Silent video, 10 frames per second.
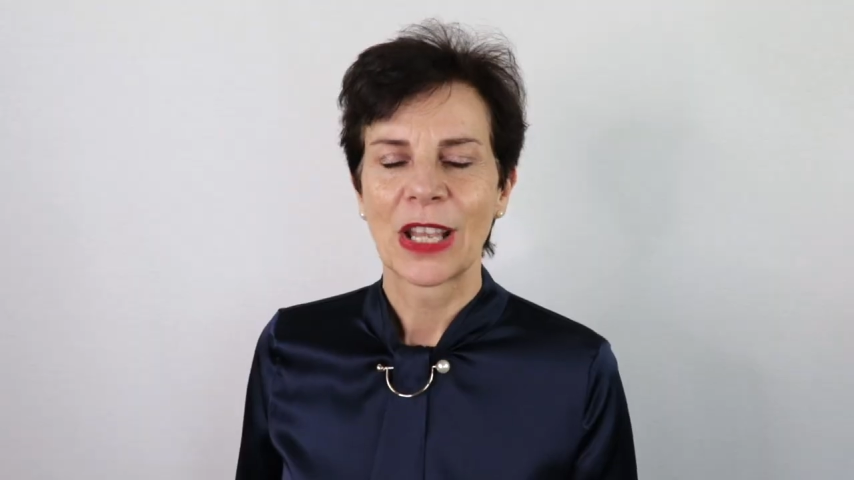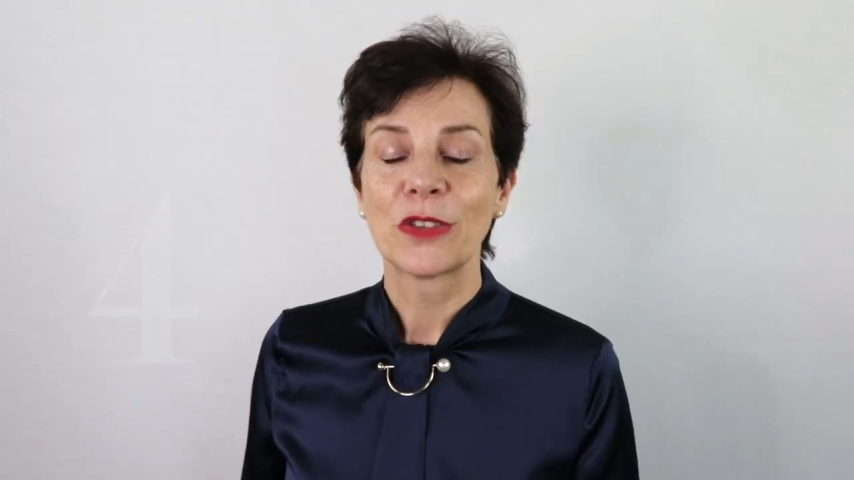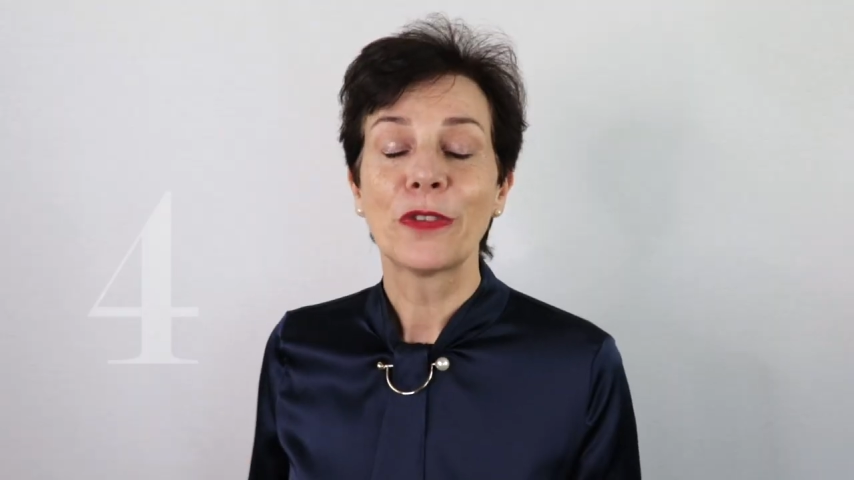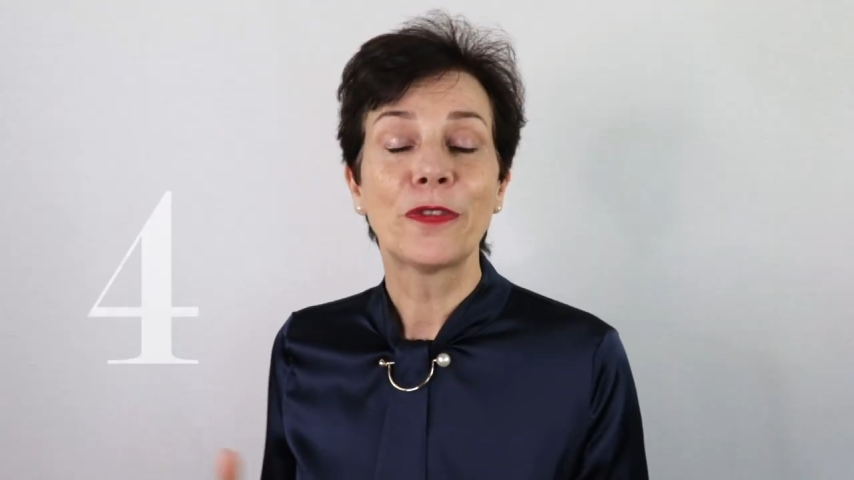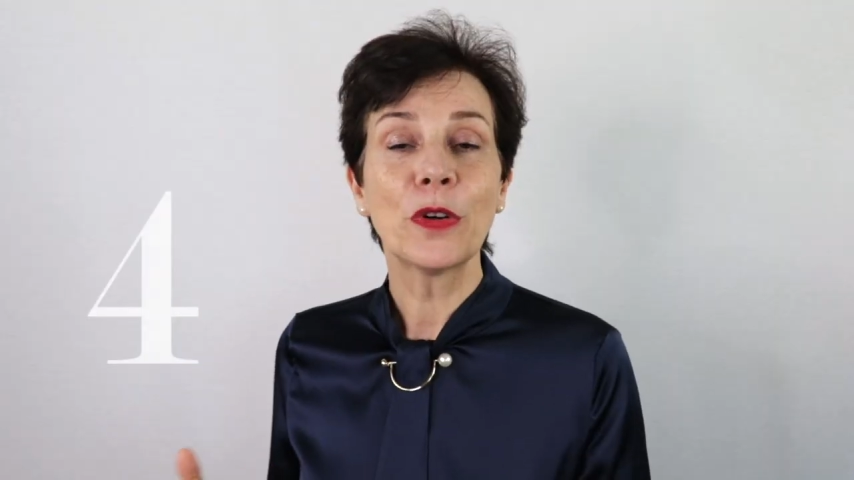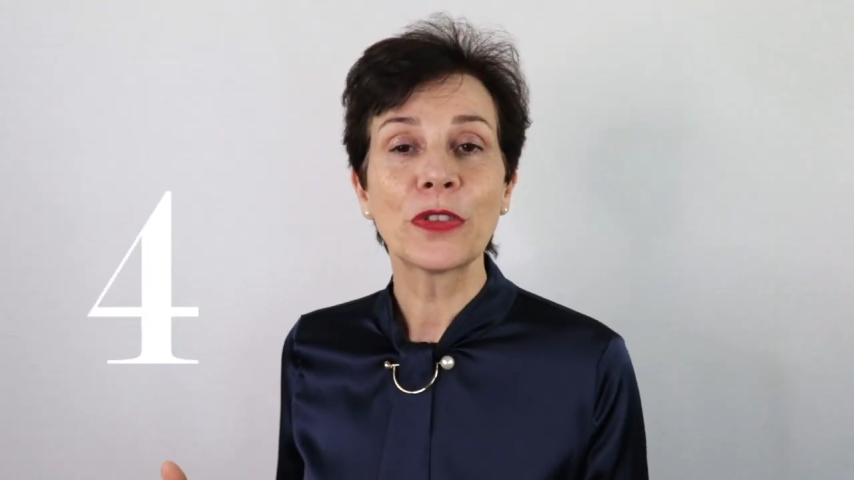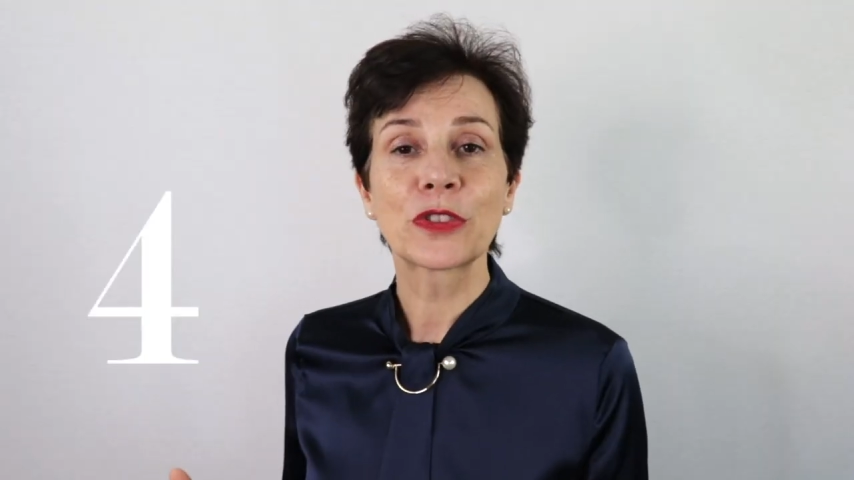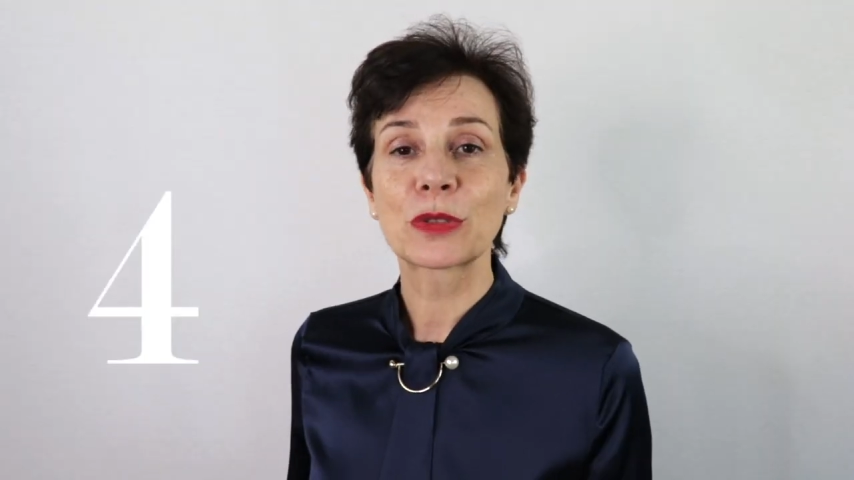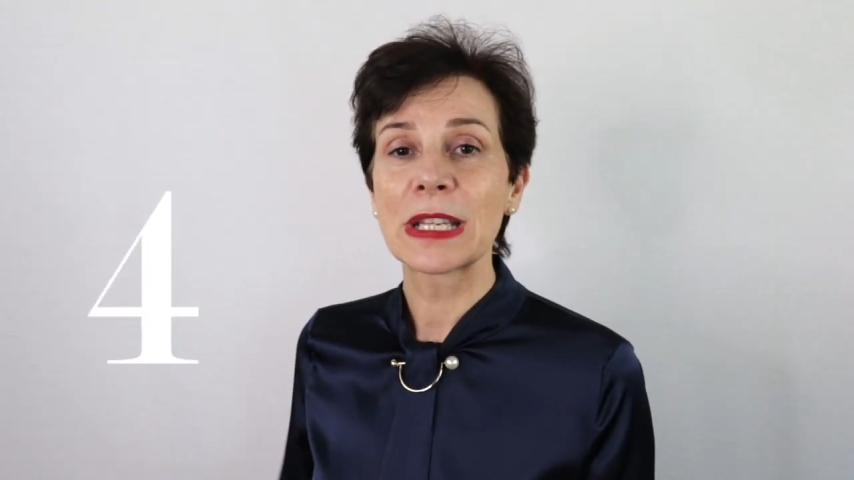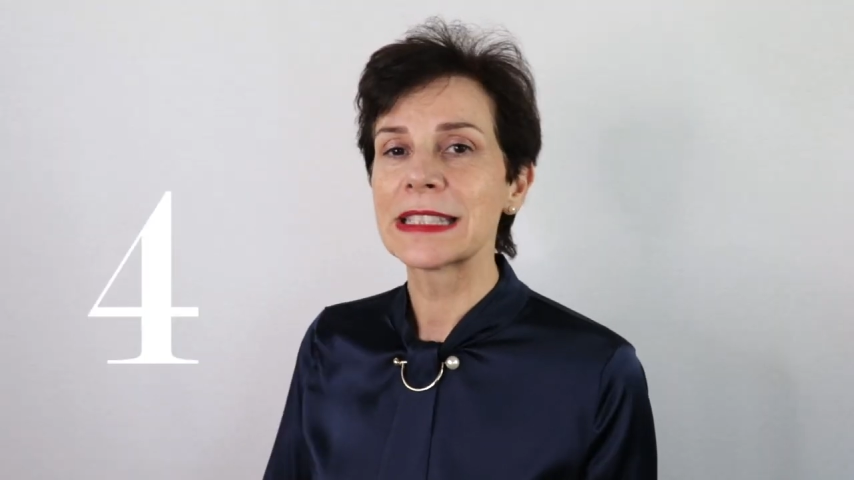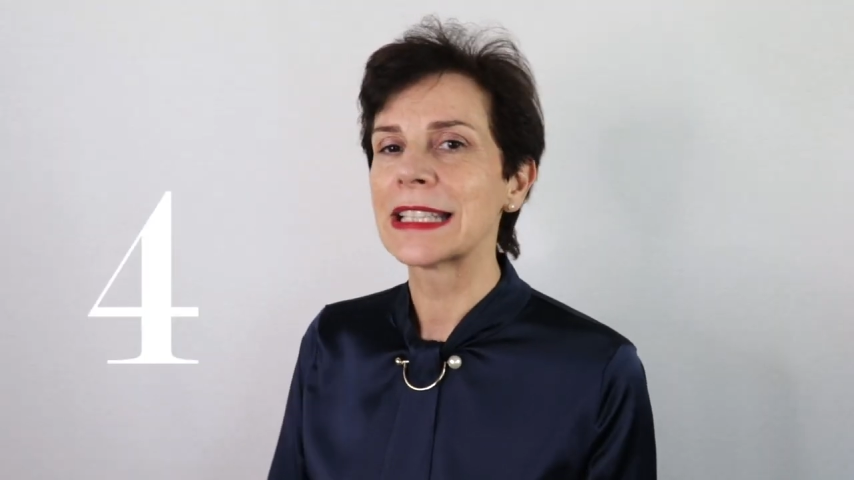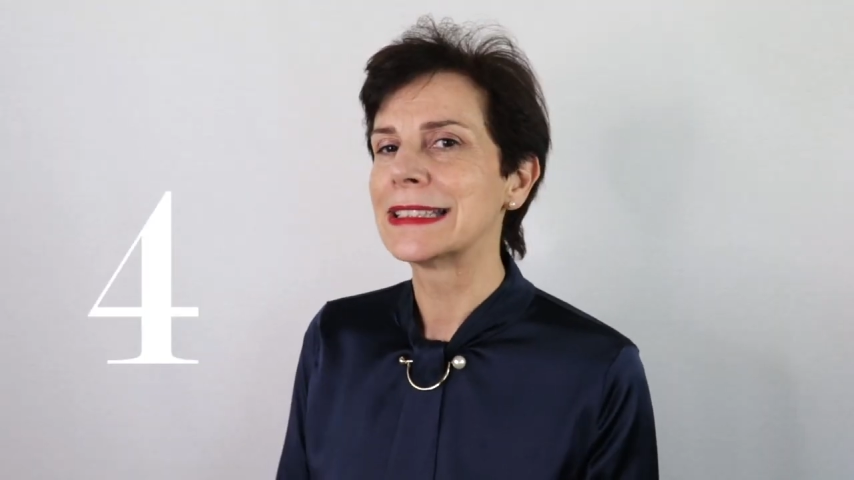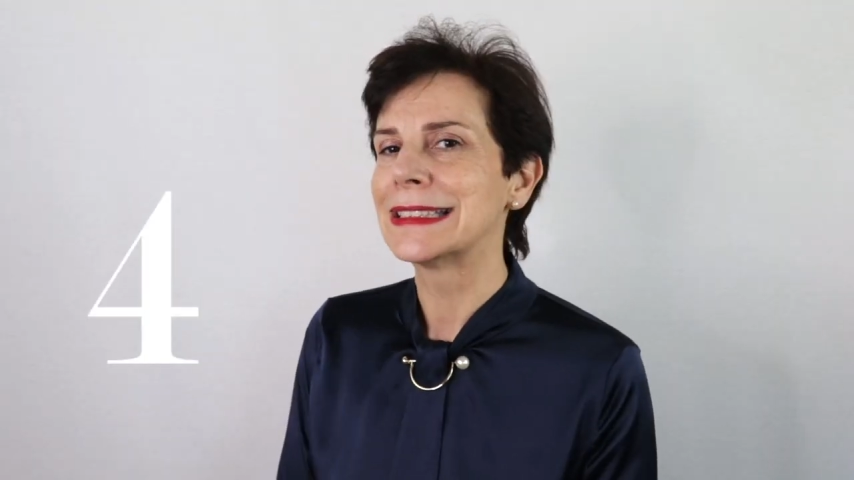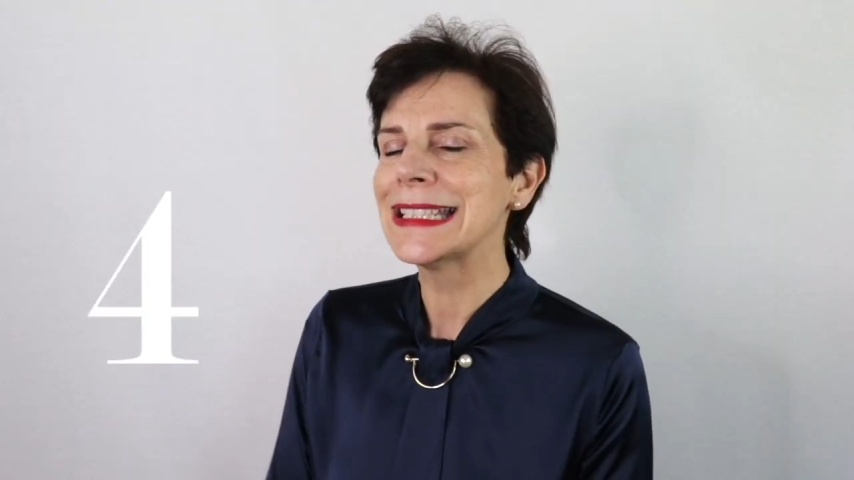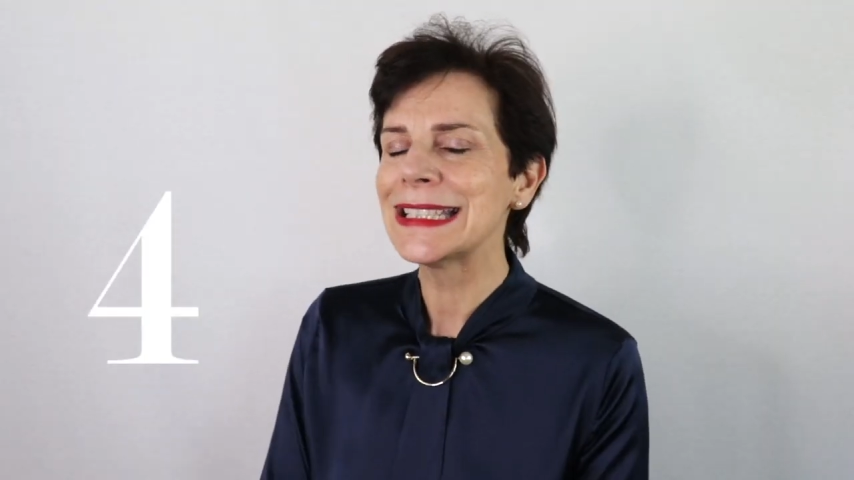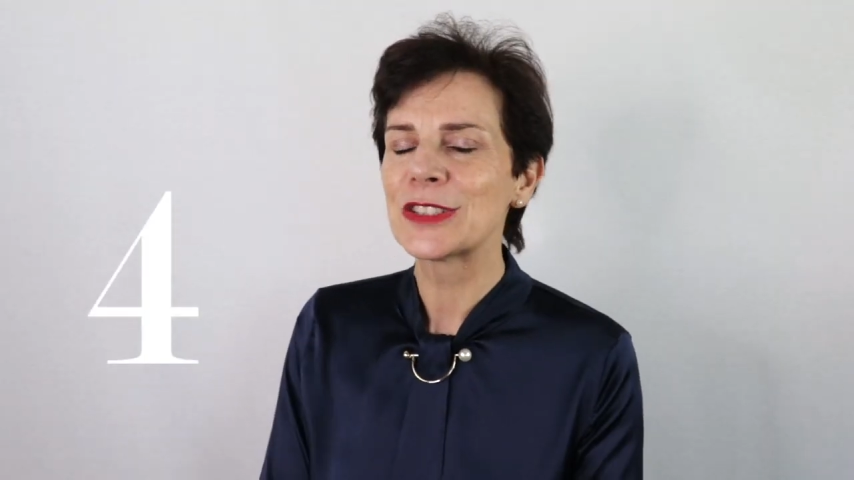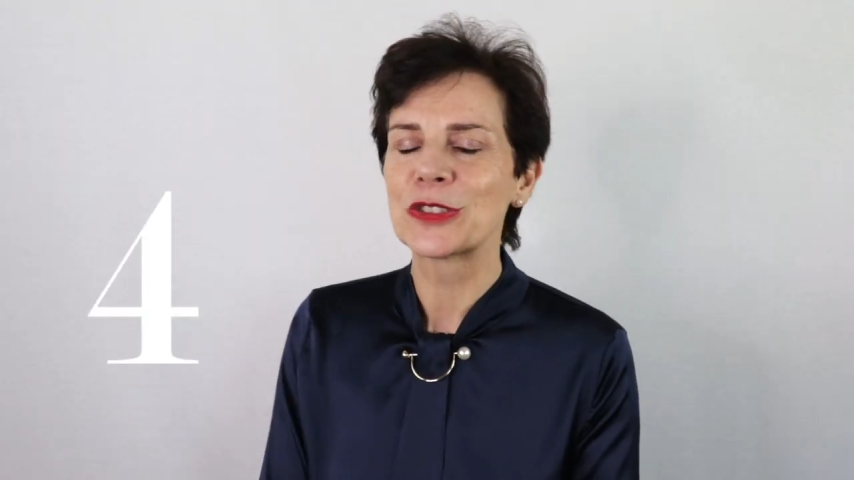The fourth trend that needs